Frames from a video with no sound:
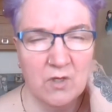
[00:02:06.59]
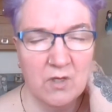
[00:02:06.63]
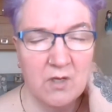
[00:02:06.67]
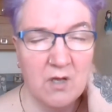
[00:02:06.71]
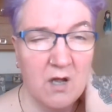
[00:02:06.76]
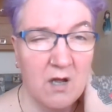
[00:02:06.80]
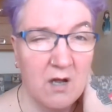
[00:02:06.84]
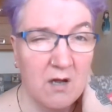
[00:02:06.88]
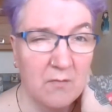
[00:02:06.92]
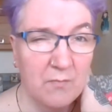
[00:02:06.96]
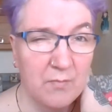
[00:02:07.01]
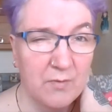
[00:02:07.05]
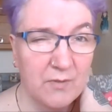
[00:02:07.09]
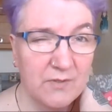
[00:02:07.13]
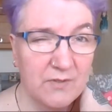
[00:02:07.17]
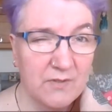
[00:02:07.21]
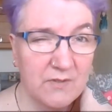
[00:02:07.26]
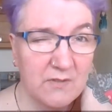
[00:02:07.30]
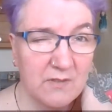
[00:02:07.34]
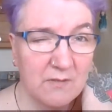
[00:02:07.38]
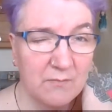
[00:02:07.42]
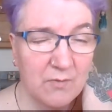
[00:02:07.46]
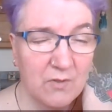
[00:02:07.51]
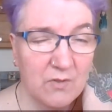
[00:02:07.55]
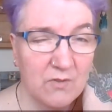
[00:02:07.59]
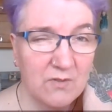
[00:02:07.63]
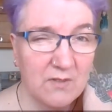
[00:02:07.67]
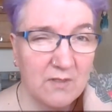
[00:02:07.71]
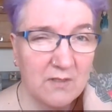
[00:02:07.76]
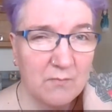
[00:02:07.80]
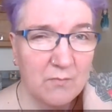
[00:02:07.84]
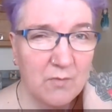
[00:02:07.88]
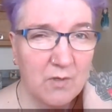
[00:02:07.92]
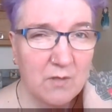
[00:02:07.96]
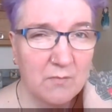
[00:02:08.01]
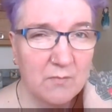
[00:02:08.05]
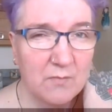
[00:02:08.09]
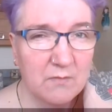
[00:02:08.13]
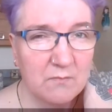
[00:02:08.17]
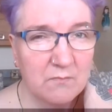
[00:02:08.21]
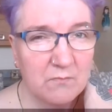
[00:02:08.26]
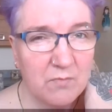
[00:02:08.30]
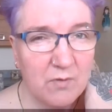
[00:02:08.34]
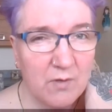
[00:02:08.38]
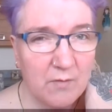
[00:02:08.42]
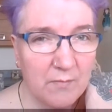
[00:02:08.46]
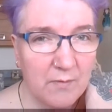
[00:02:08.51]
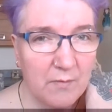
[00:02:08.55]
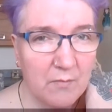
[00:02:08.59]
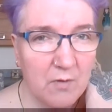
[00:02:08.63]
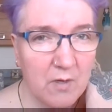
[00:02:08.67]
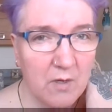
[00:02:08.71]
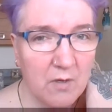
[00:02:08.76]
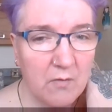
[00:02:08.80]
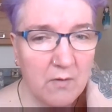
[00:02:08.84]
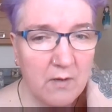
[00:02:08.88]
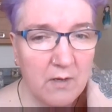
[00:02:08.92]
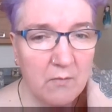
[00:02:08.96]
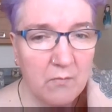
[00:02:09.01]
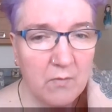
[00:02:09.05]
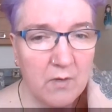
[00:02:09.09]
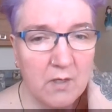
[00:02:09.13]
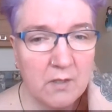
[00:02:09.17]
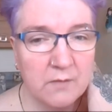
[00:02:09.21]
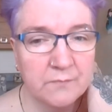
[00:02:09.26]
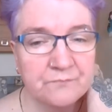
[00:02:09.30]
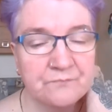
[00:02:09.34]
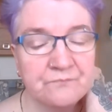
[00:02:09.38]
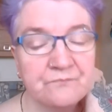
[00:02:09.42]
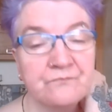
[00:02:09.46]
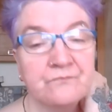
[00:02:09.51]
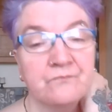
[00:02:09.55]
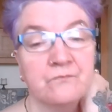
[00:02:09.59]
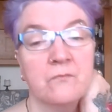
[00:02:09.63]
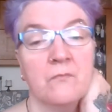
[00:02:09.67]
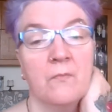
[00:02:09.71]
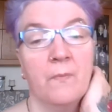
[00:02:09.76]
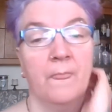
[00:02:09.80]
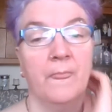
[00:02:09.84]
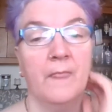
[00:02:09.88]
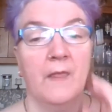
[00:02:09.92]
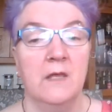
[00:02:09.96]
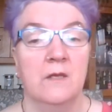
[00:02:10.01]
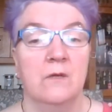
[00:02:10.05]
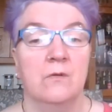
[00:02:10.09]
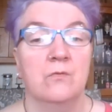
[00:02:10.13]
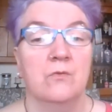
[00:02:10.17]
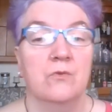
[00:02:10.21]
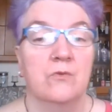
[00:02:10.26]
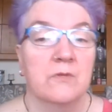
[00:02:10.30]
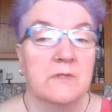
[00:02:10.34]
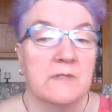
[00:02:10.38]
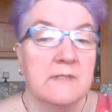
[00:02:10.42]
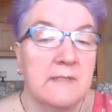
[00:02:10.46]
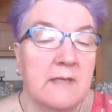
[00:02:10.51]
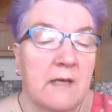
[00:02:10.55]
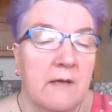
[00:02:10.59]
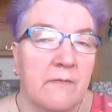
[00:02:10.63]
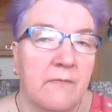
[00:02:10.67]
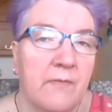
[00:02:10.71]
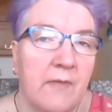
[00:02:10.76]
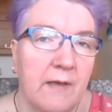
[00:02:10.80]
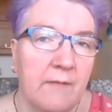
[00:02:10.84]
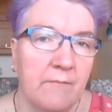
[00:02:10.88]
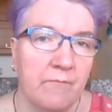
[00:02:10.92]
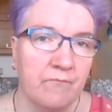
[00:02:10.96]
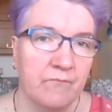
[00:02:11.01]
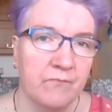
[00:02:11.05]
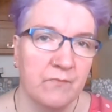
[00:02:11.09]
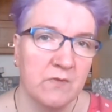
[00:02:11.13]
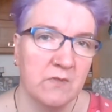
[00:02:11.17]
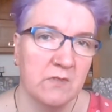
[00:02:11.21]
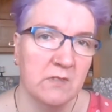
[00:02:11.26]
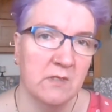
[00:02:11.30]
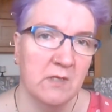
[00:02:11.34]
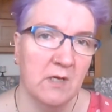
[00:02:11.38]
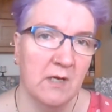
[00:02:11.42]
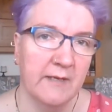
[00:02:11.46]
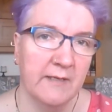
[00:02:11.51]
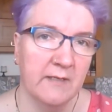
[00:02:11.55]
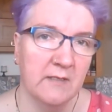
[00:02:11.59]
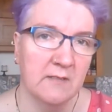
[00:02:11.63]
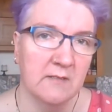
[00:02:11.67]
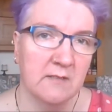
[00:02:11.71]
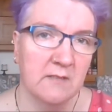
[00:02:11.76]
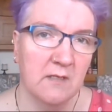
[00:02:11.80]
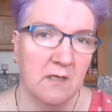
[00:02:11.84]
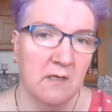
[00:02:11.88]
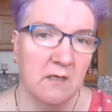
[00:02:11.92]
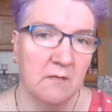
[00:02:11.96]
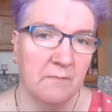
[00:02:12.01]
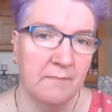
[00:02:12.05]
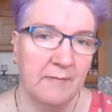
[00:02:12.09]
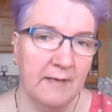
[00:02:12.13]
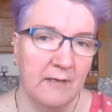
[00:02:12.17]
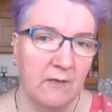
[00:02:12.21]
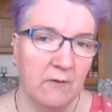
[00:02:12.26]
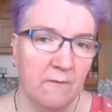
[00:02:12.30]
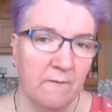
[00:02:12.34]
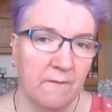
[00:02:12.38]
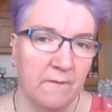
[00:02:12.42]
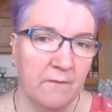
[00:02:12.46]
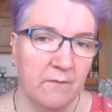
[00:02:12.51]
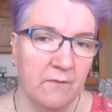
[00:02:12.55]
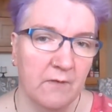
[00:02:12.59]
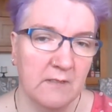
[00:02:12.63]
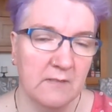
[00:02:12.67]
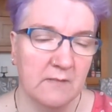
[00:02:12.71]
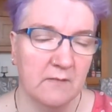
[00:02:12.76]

Carbons I'm using at the moment probably work quite well, and order a set of them so that I can start back on 3.